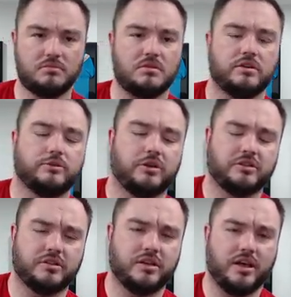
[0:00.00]
Just watching
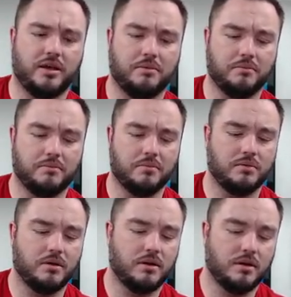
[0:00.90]
the game.
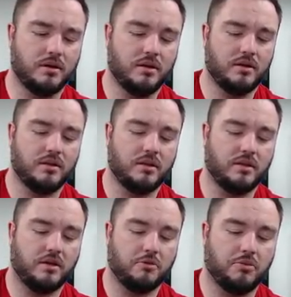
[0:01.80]

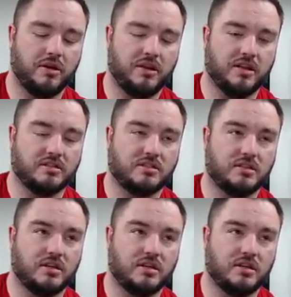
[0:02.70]
They were playing against